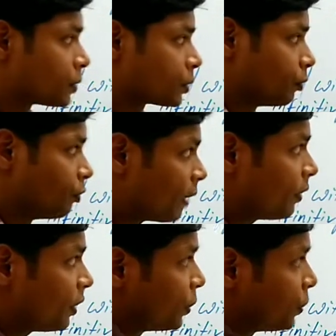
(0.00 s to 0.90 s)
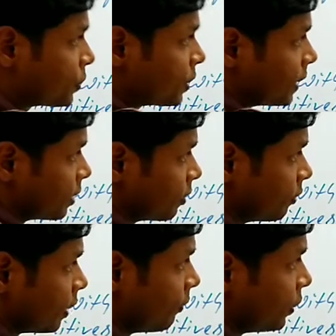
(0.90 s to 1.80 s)
So when we use it,
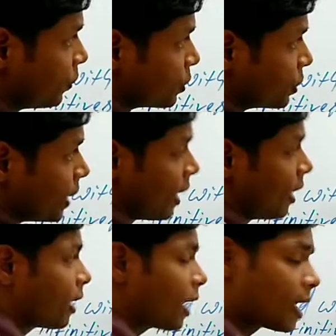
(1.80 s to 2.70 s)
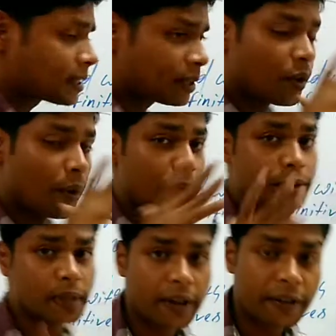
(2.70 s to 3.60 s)
when we use dare as an
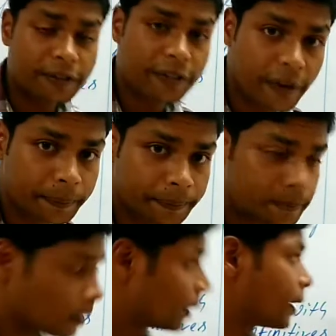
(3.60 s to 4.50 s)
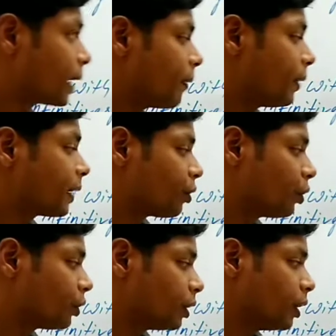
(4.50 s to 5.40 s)
auxiliary verb, that time we
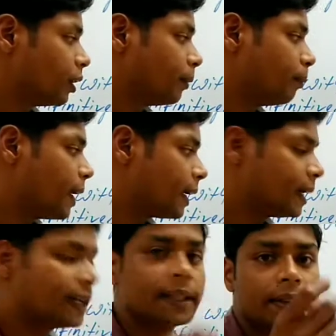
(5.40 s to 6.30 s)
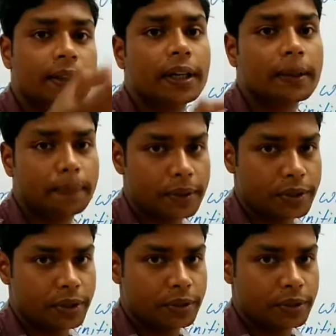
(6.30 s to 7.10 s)
cannot make it third person.